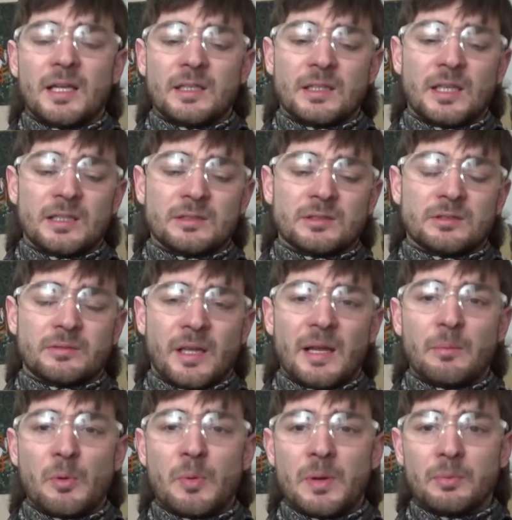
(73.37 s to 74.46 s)
You can't just
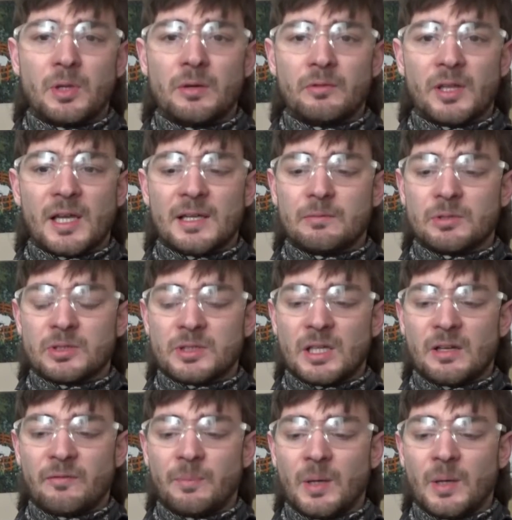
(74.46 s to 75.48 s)
hammer people over the head with stuff.